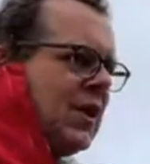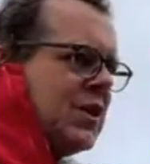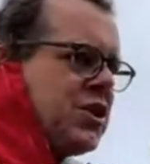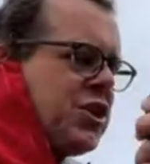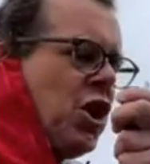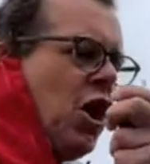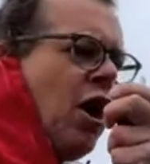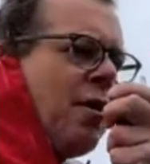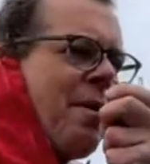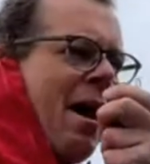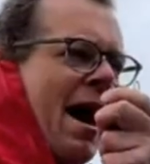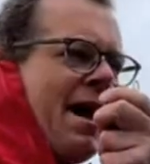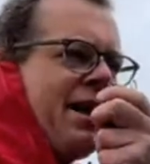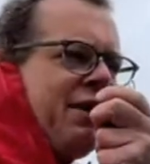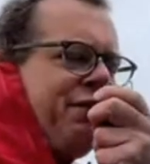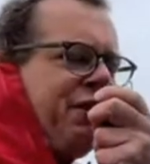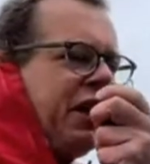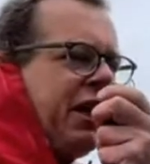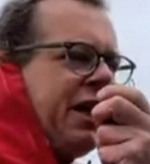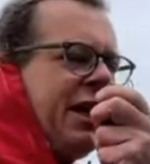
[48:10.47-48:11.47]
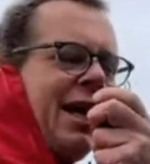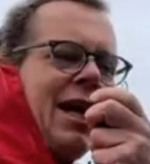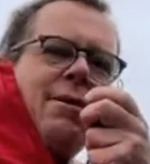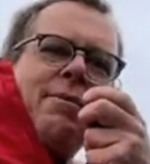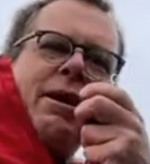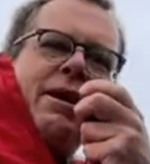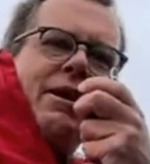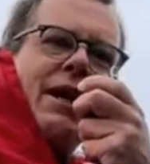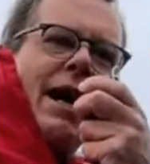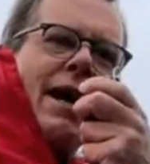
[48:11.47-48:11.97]
Sure, mate, if you can hear
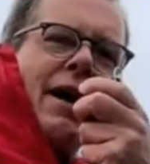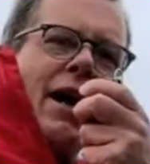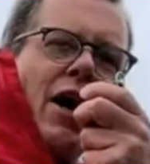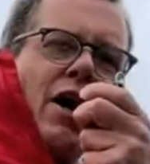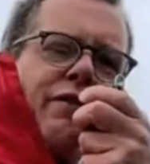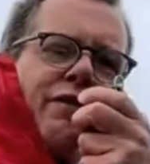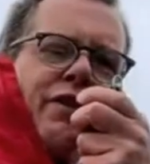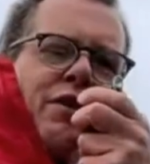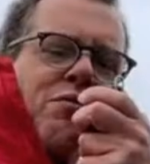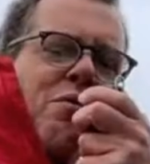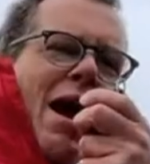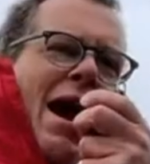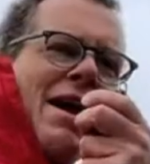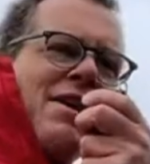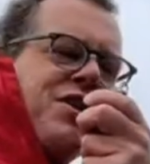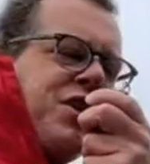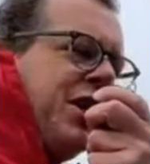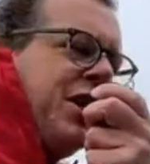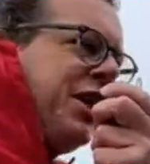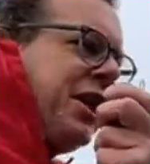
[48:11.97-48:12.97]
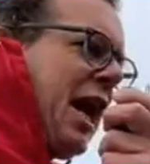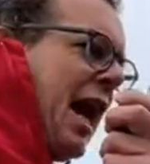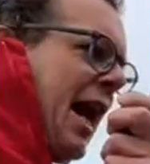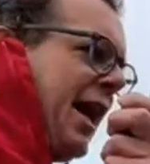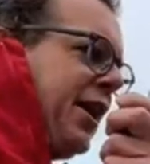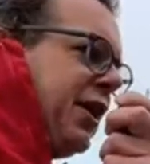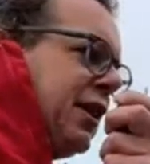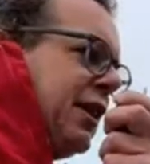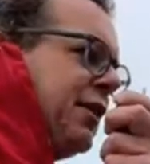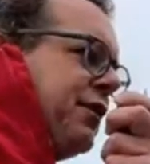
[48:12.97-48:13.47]
me over the raging
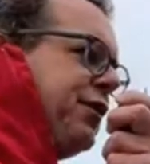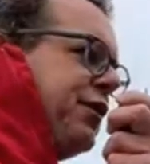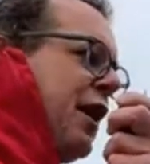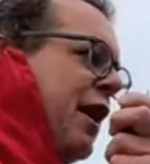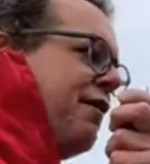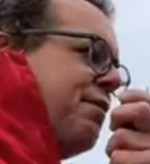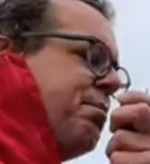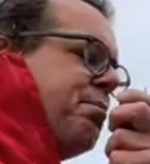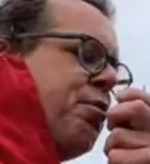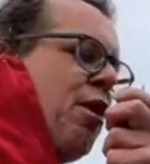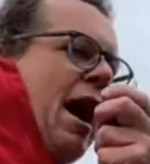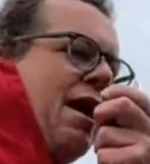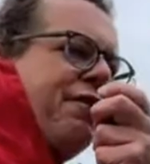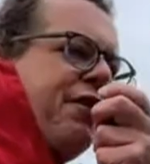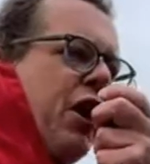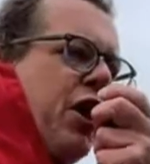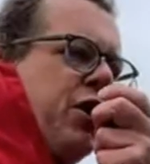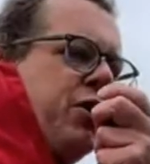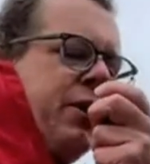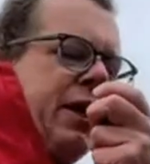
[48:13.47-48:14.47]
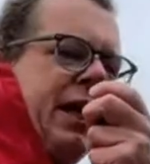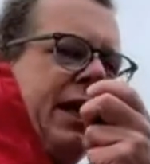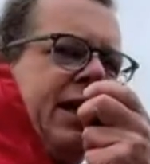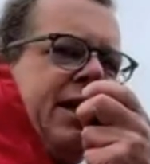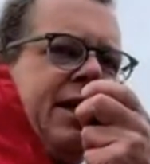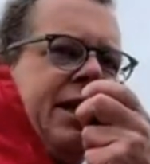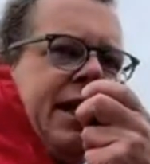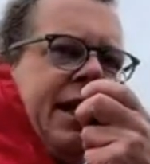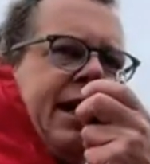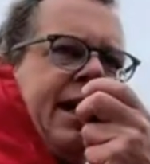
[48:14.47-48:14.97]
gale, it's Bravo
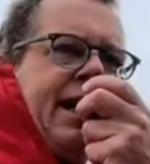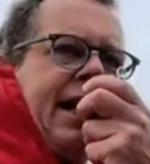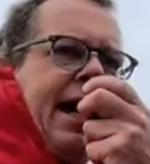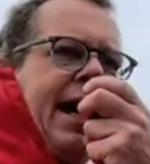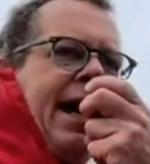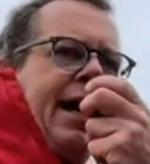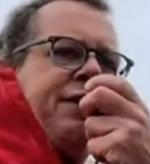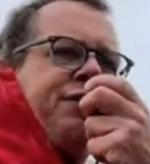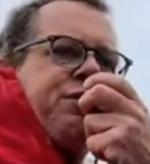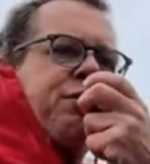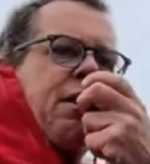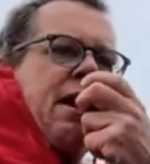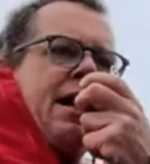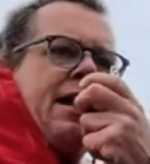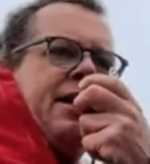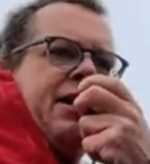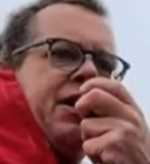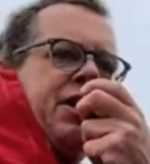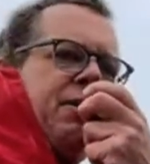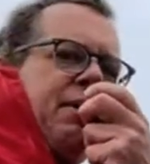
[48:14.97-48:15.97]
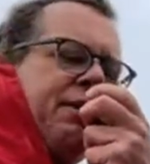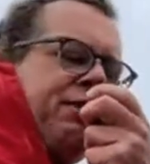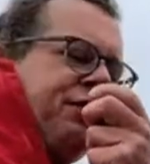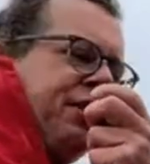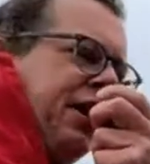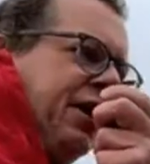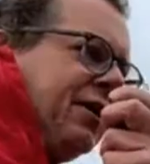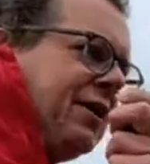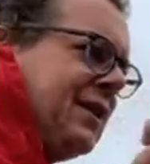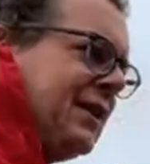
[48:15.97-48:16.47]
India X-Ray,
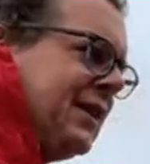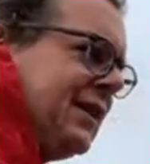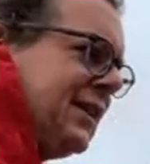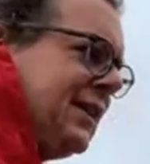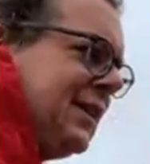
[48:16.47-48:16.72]
QSL.